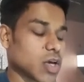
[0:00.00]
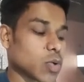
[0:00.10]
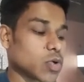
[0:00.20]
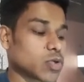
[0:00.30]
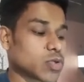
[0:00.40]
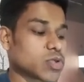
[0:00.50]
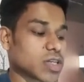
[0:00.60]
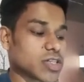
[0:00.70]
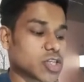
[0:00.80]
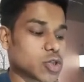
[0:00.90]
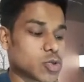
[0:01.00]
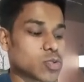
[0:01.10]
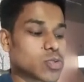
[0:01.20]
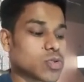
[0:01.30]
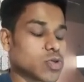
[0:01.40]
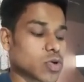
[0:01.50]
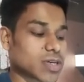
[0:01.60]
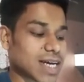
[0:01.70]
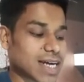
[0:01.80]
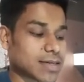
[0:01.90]
they're going to suggest you your
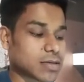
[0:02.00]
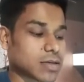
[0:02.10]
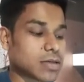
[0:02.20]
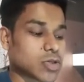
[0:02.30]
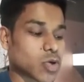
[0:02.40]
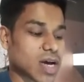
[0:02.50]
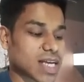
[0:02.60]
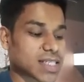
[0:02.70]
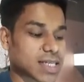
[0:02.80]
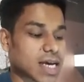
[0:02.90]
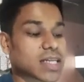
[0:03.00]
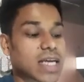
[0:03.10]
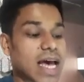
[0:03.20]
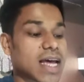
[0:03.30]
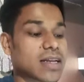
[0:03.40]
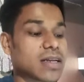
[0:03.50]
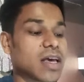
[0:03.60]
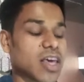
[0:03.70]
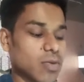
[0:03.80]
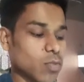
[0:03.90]
title your hashtags and
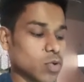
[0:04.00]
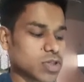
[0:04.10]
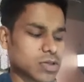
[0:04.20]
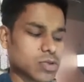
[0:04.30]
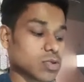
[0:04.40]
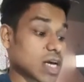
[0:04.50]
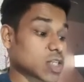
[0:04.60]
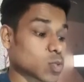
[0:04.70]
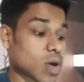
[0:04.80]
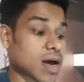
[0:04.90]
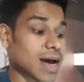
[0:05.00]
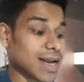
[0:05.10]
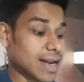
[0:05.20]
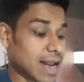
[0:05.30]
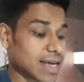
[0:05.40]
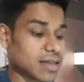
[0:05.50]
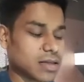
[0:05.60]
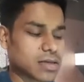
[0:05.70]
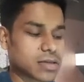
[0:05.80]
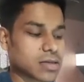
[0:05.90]
emojis so that's why i
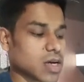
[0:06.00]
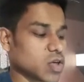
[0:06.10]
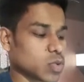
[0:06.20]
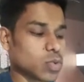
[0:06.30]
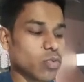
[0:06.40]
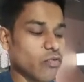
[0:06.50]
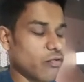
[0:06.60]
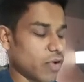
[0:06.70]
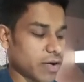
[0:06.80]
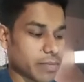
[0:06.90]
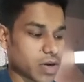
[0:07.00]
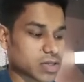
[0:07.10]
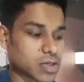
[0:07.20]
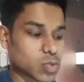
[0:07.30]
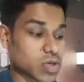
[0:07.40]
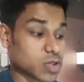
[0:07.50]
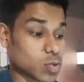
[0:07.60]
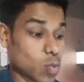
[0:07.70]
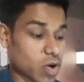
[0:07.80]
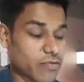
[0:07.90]
like this tool very much this one is
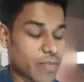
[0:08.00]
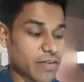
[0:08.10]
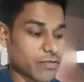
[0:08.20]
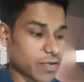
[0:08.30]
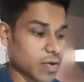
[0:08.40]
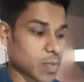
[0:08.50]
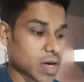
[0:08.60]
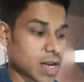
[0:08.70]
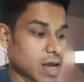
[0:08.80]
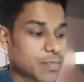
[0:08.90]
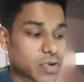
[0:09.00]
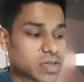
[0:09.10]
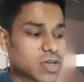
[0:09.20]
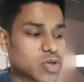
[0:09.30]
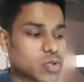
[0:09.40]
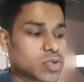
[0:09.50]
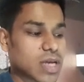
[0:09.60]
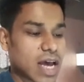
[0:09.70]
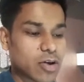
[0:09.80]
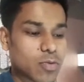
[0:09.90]
one of my favorite i personally
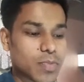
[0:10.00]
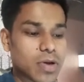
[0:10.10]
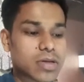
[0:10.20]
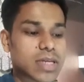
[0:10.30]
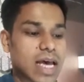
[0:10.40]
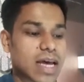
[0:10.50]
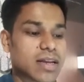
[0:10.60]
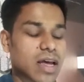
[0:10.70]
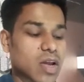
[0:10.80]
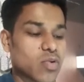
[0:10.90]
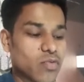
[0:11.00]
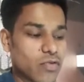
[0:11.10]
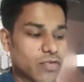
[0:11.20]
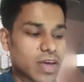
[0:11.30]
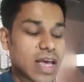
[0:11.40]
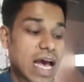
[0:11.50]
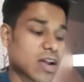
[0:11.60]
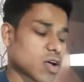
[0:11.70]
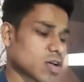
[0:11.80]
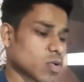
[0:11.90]
use Agorapulse and hello woofy
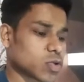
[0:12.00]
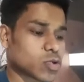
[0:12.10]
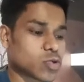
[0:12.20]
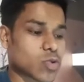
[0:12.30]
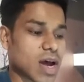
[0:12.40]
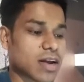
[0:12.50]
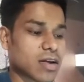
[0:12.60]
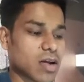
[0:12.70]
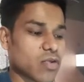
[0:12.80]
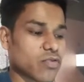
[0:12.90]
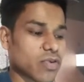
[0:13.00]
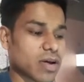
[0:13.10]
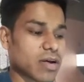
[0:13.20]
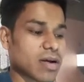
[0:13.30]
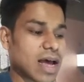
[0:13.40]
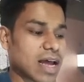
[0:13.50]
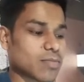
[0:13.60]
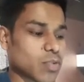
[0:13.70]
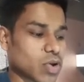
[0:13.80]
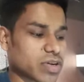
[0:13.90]
and i also tried crowdfire
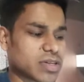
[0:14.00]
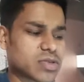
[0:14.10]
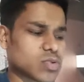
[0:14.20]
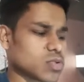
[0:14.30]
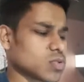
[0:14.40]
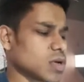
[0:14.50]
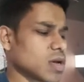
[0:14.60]
and So